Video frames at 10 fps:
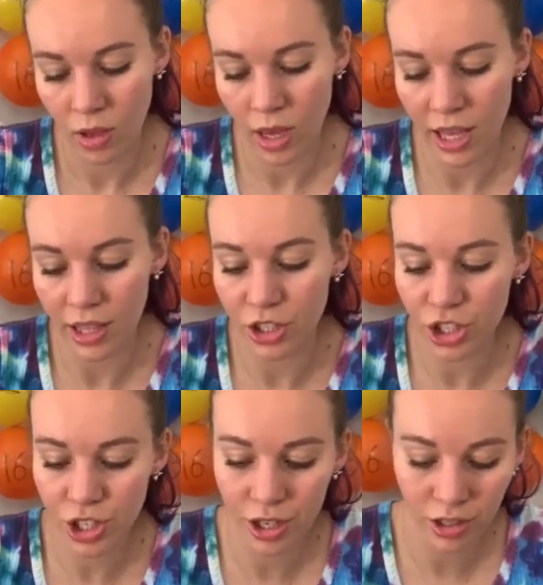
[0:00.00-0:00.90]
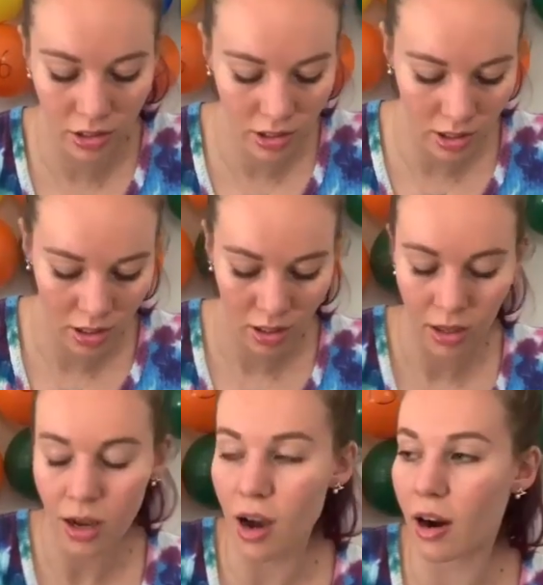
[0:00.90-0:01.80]
And the shirts
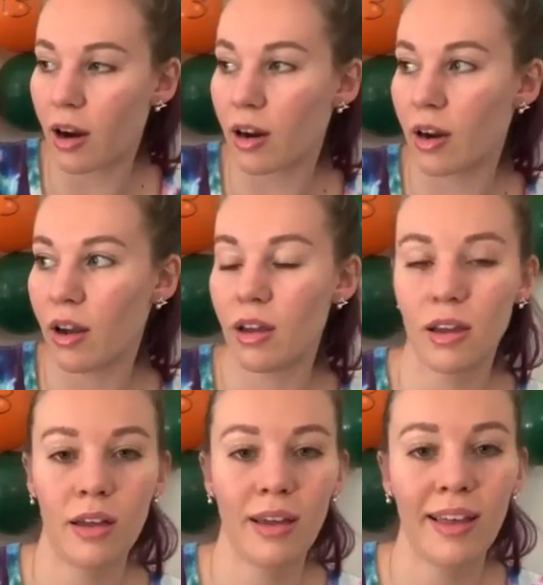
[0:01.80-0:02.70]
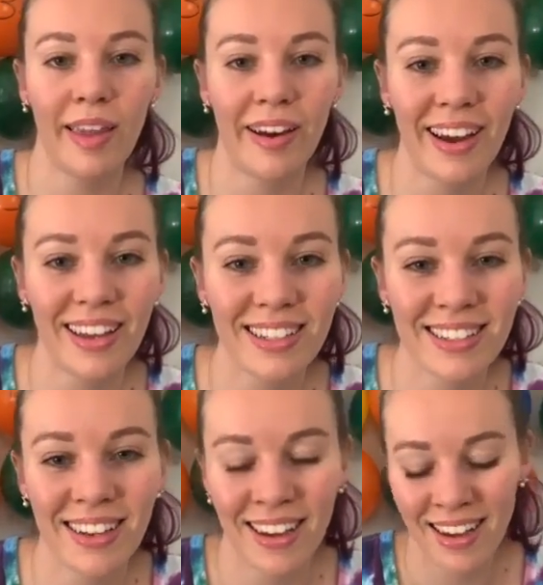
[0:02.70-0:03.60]
are
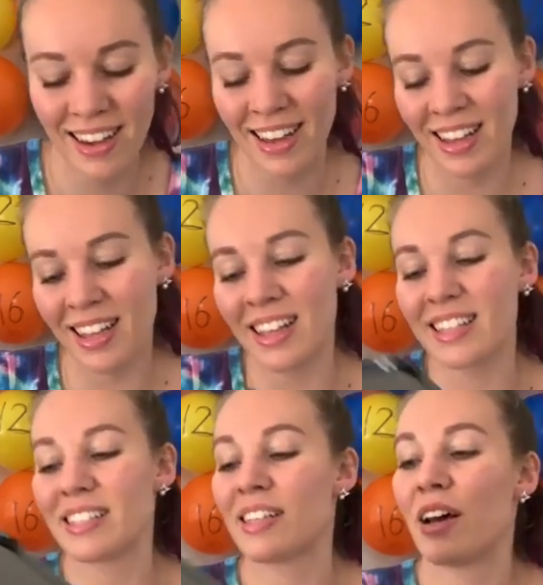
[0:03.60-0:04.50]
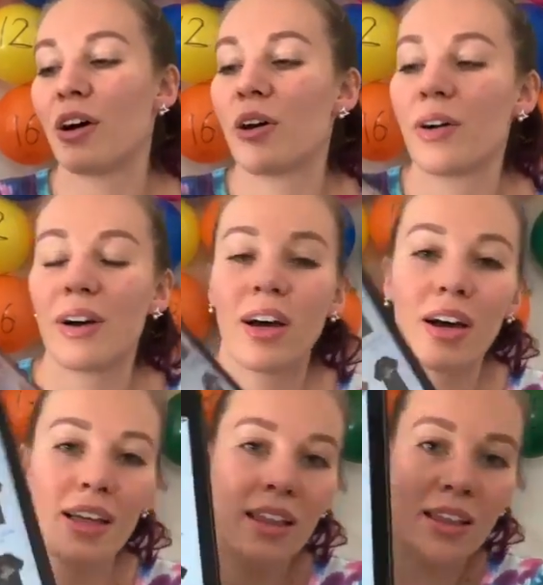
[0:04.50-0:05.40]
hilarious. So
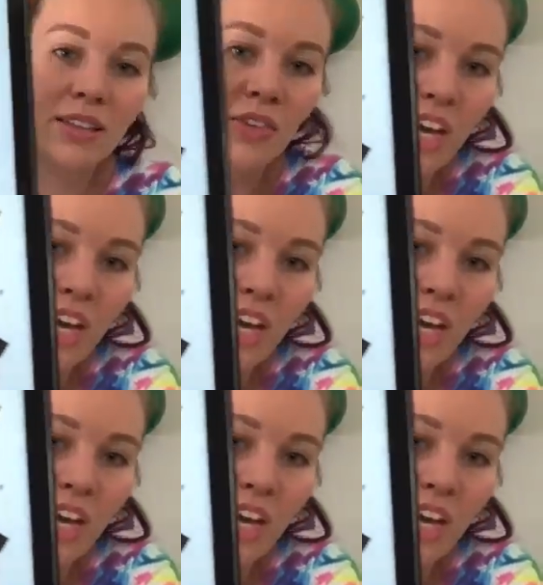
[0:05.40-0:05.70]
we